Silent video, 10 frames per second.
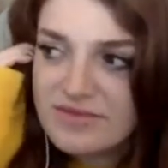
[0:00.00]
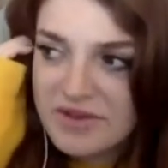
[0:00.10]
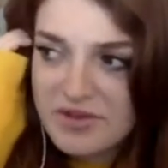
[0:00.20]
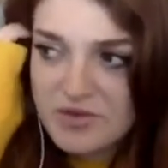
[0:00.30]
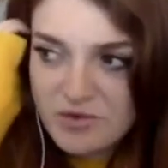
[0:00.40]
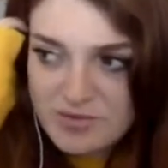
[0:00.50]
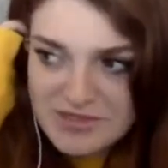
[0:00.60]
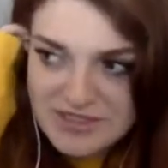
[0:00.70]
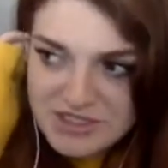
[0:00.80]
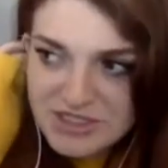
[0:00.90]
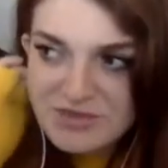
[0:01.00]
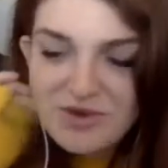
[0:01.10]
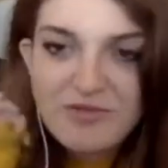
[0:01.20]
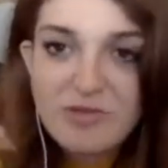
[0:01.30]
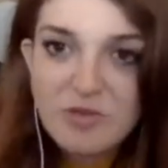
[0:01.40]
very cool
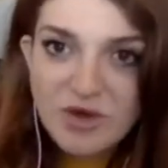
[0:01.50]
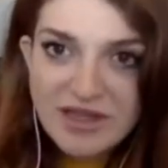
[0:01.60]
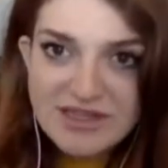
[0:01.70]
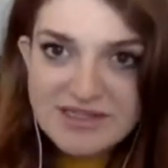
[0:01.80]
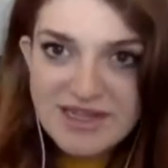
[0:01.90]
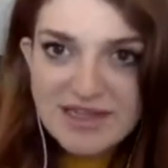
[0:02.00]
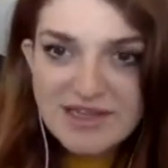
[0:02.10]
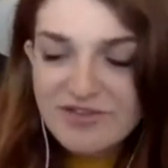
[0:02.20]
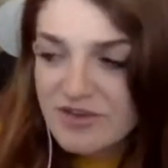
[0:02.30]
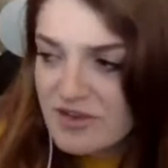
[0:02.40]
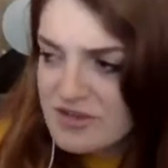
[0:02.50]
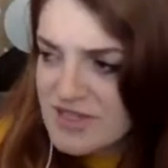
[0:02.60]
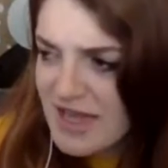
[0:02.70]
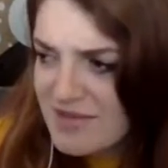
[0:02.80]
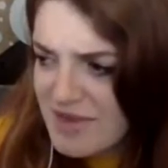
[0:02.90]
position where I've been working steadily for a
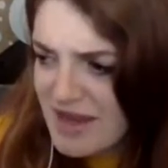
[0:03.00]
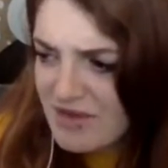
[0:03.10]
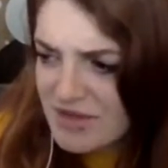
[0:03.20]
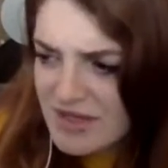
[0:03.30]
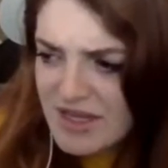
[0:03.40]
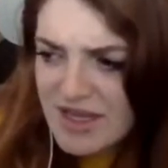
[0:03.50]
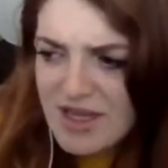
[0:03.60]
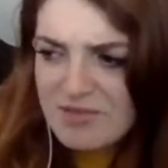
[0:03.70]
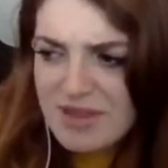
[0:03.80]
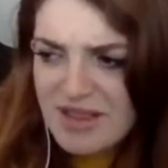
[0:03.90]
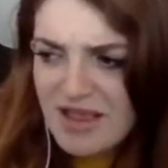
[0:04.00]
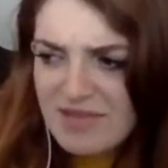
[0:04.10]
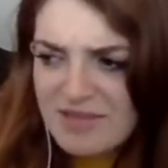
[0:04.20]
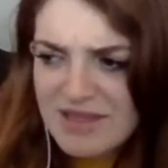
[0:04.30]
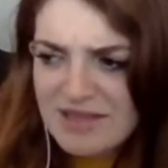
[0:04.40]
long time now. But
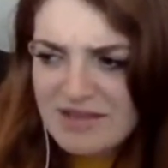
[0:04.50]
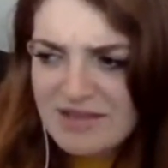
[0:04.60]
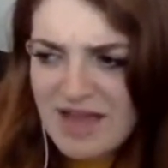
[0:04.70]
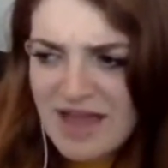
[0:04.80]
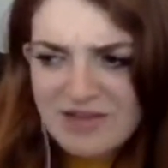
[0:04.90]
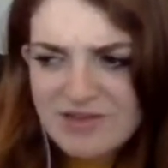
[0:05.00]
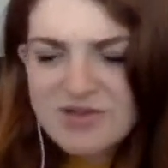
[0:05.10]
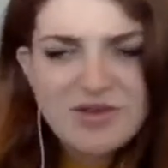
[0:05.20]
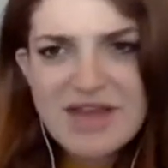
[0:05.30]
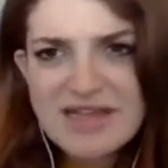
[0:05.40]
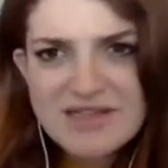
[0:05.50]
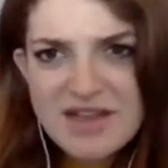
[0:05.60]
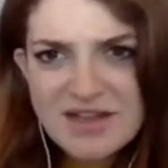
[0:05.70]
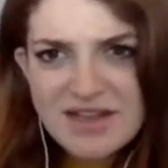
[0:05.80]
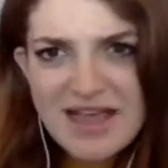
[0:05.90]
I mean, I also know
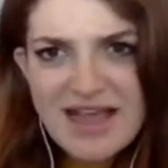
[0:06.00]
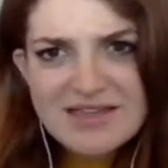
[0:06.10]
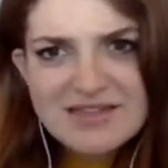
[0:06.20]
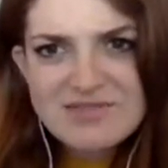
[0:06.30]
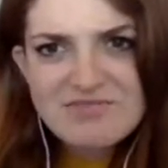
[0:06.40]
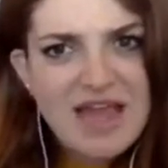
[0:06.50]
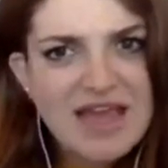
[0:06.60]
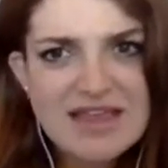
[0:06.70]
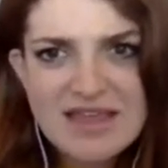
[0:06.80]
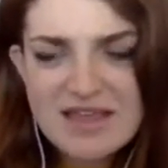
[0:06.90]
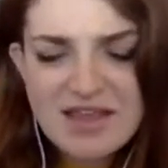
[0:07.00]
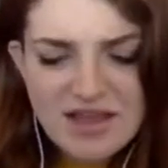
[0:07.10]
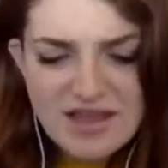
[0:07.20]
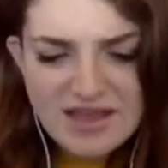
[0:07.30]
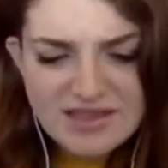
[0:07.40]
that's not going to last. I think
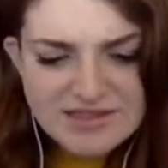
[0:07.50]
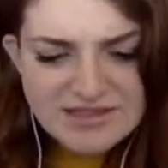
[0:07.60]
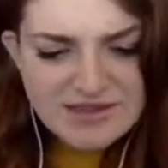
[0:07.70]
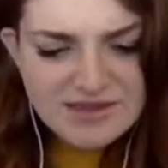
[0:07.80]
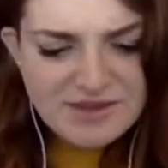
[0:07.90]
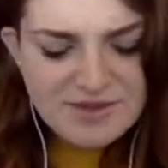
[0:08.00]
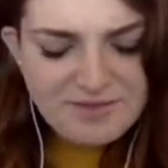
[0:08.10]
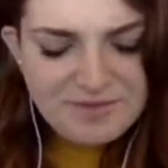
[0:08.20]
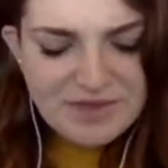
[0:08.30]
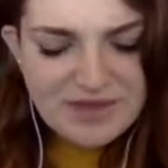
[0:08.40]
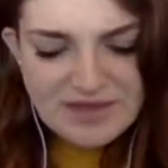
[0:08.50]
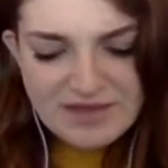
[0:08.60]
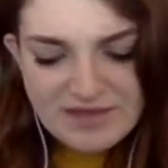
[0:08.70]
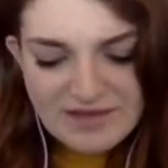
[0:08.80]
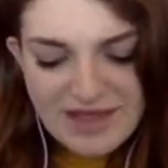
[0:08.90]
it's
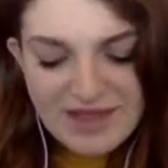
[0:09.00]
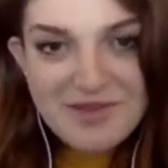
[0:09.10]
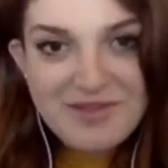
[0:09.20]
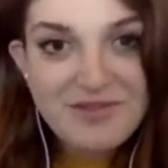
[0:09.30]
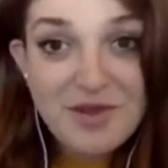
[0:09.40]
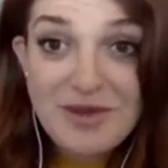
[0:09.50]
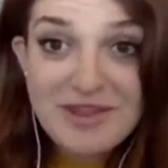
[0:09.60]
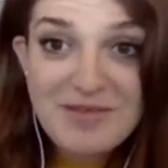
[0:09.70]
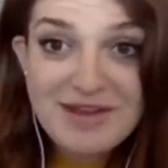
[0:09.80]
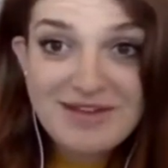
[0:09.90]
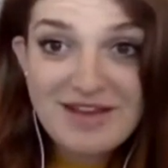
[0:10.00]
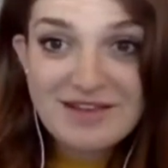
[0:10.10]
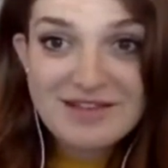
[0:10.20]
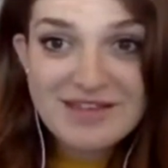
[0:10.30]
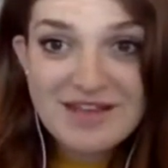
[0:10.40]
like with knowing the mental
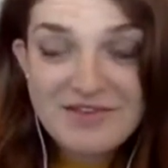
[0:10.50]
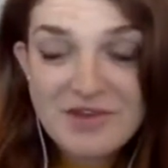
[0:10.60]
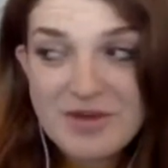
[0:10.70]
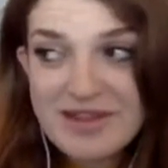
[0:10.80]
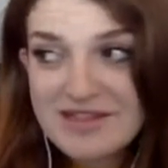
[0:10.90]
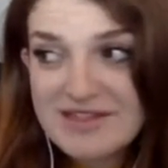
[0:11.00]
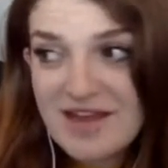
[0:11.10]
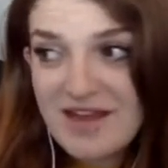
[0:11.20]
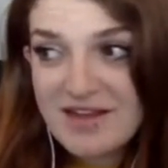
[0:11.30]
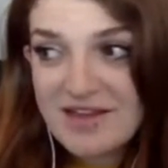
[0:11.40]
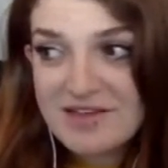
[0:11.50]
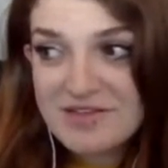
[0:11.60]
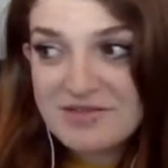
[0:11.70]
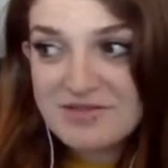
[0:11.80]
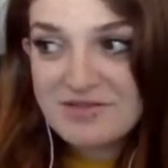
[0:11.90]
health stuff, knowing that it's not going to,